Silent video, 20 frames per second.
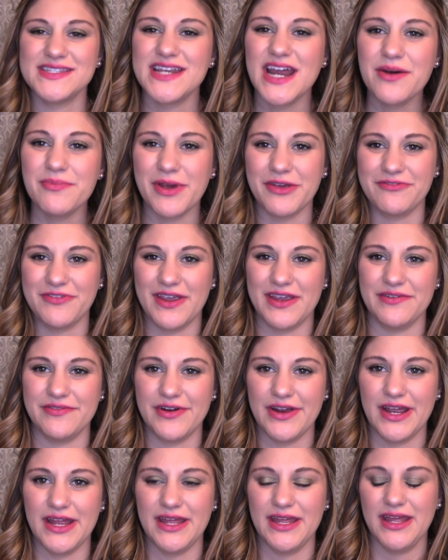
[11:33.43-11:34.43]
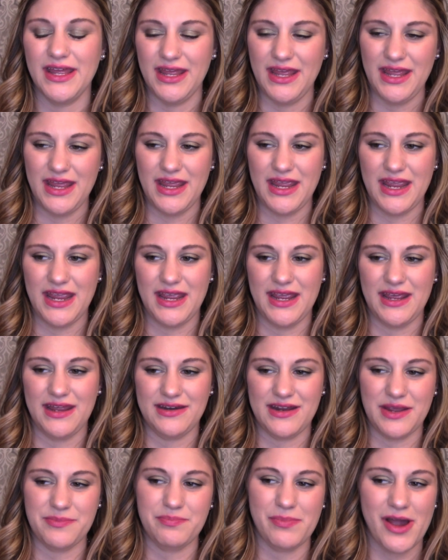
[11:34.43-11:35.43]
my favorite, and
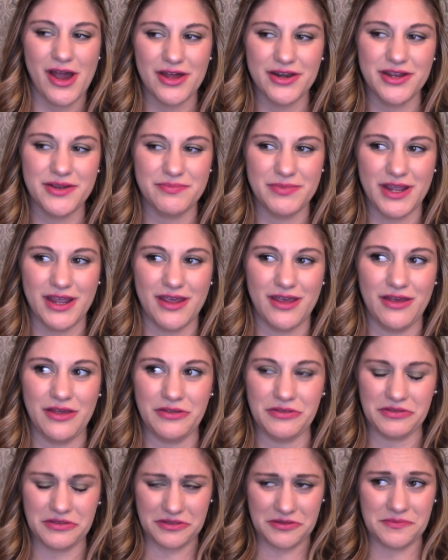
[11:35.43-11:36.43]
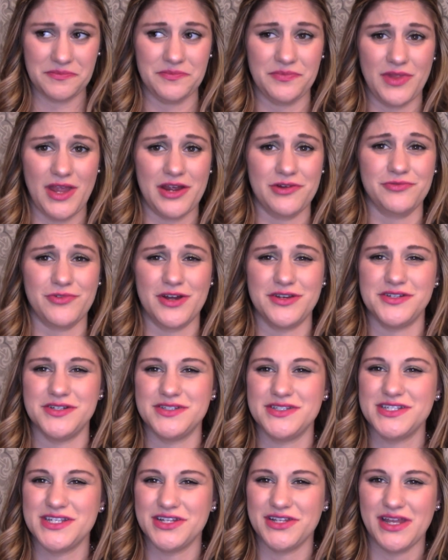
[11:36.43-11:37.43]
I bought it because I
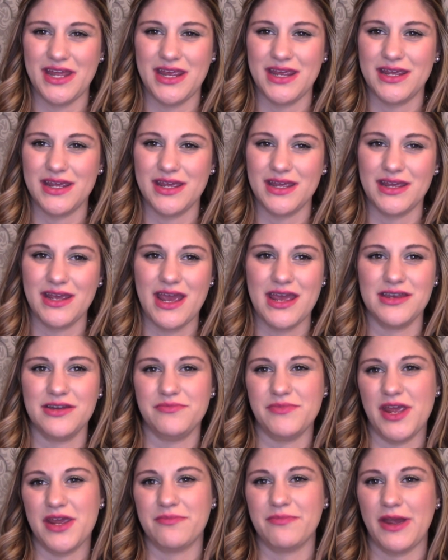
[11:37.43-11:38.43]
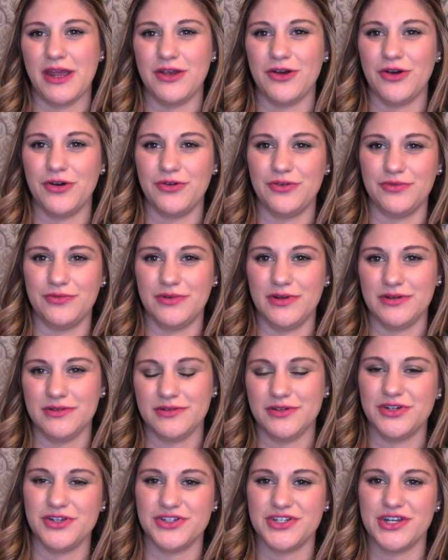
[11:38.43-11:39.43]
wanted to like kind of make my own
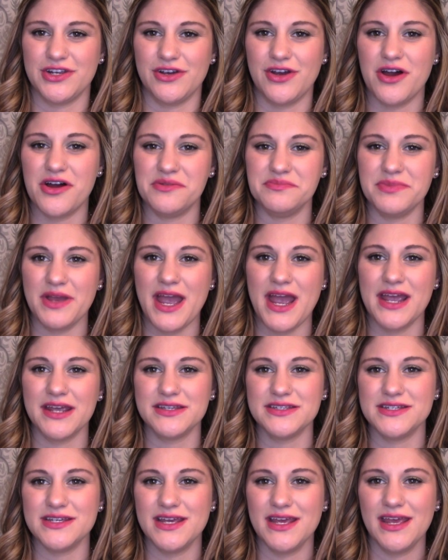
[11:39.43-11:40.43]
cushion compact,